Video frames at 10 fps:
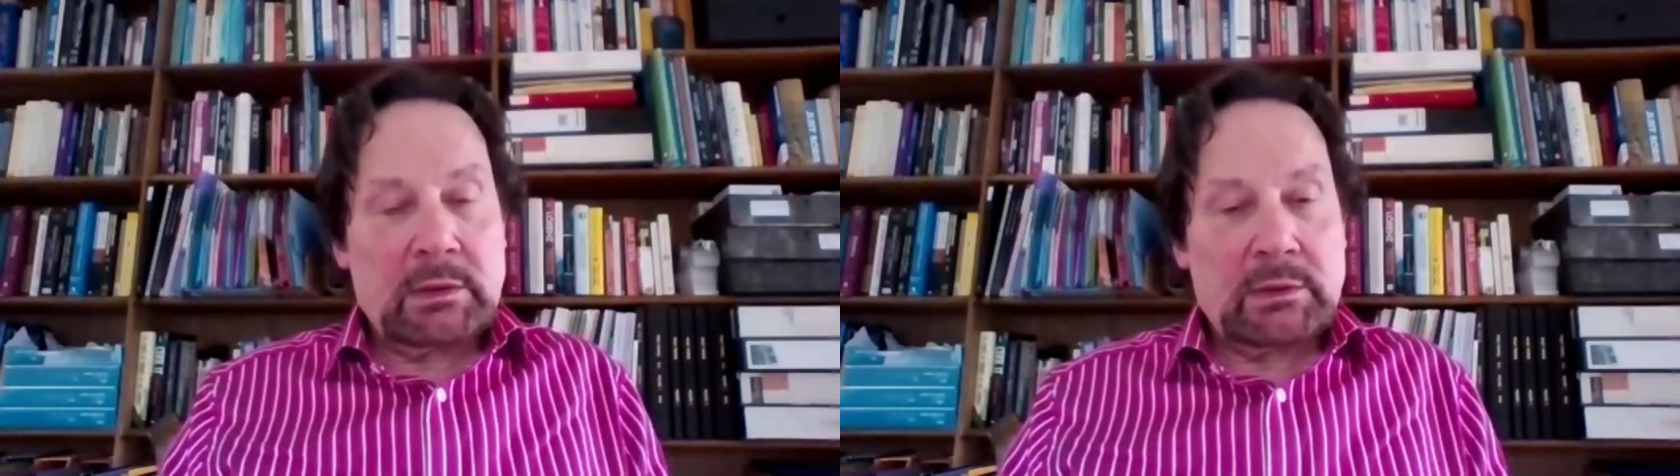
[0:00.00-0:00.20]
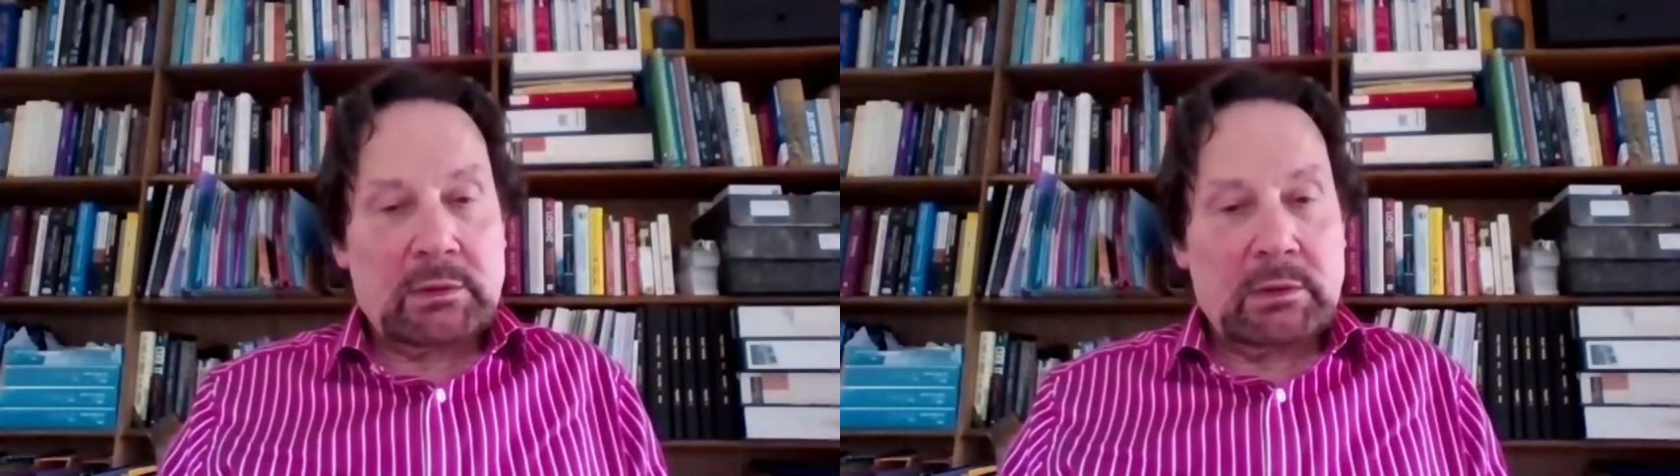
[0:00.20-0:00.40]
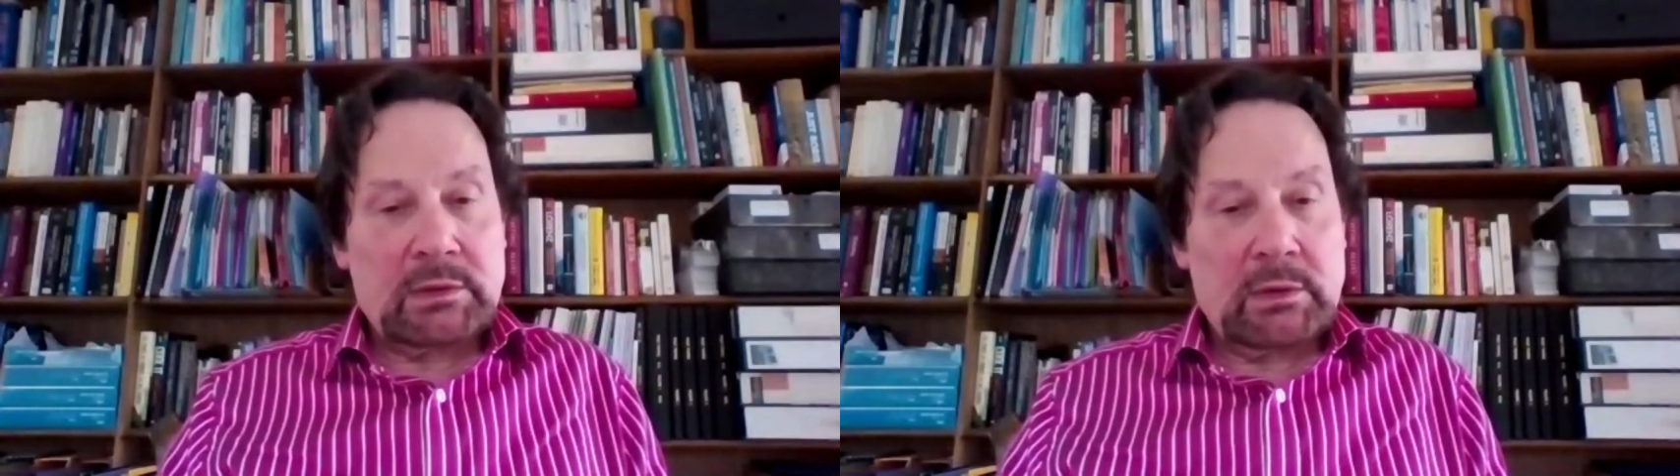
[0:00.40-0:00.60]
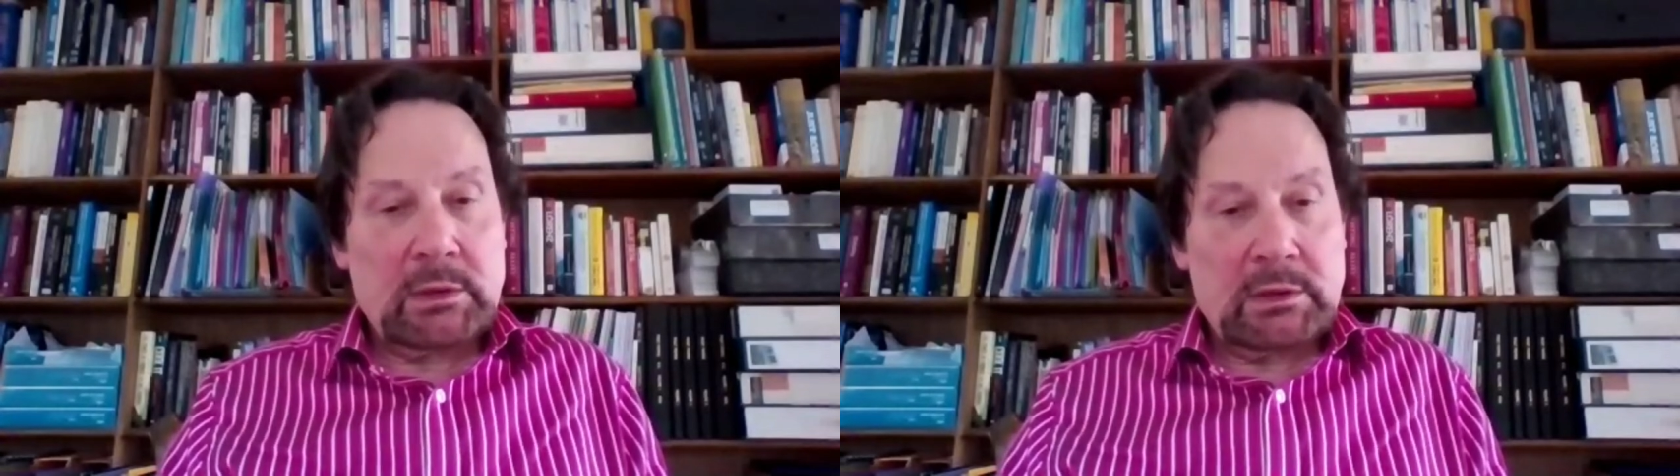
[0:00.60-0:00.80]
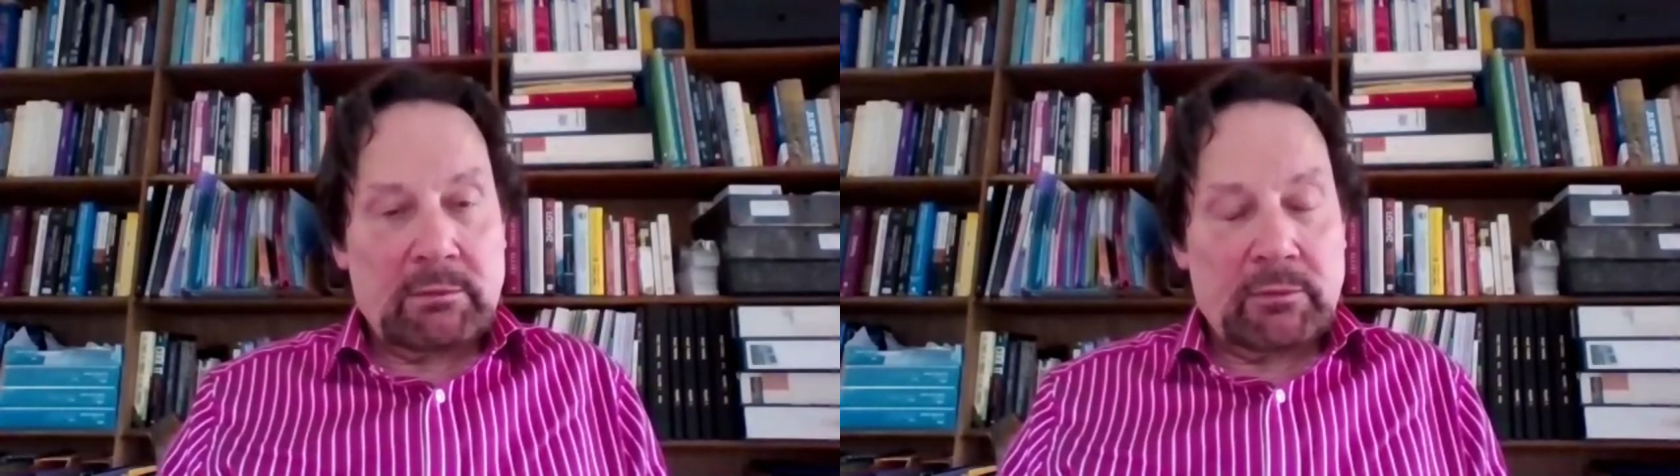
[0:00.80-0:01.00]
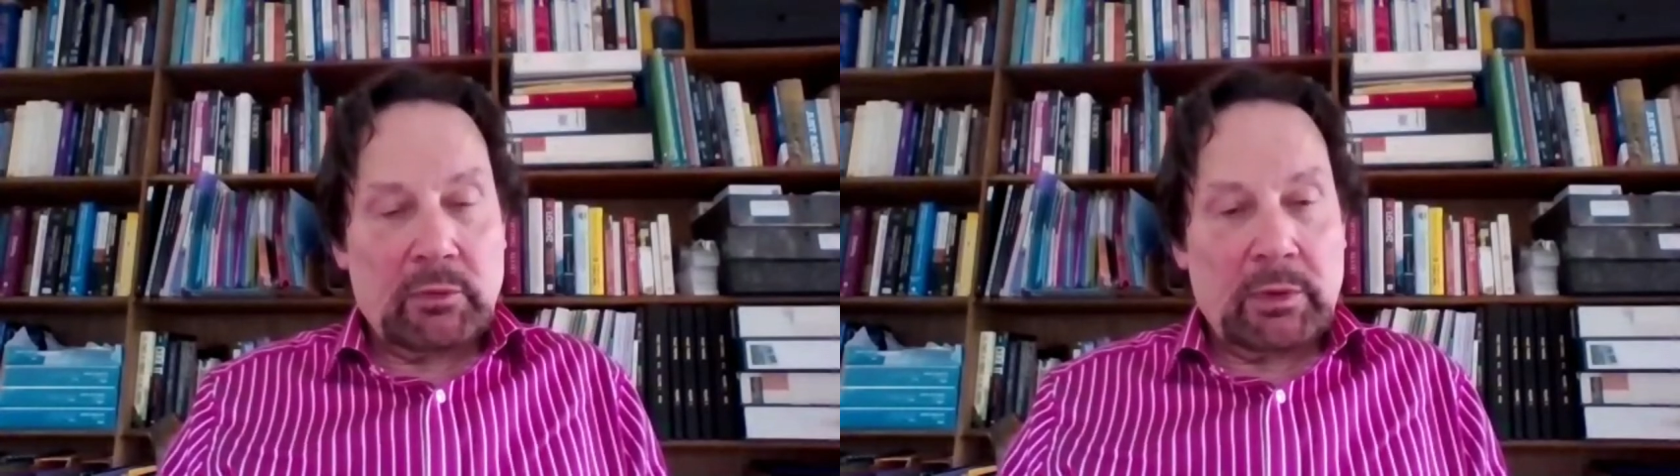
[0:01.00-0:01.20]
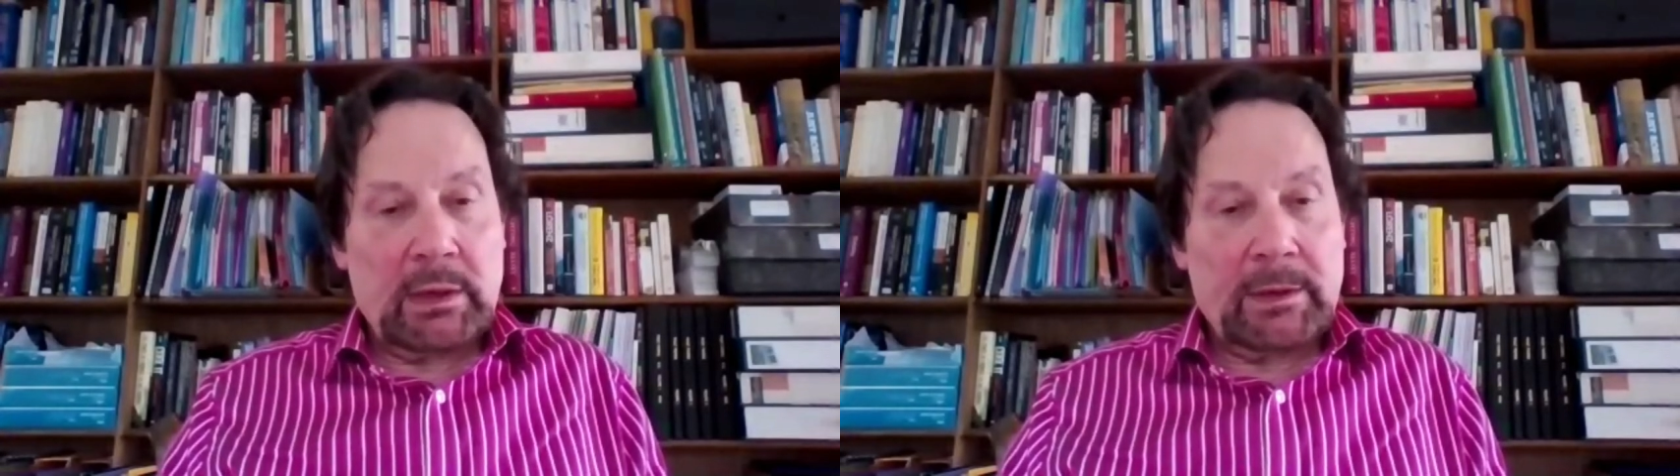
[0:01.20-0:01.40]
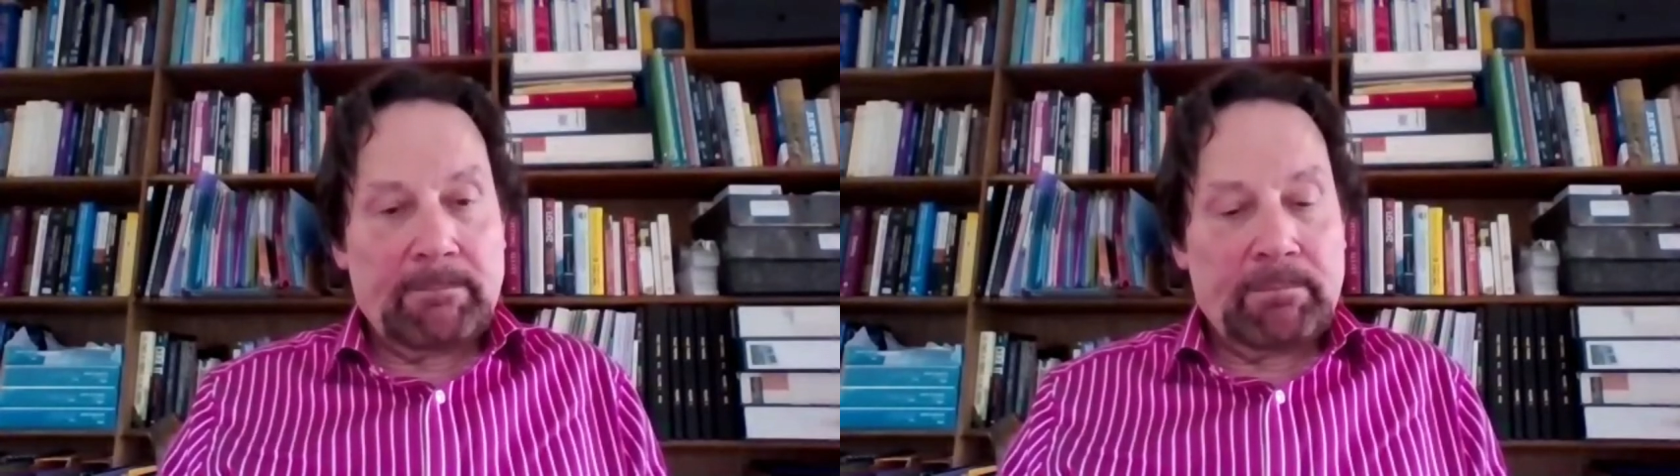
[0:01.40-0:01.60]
is is needed for that.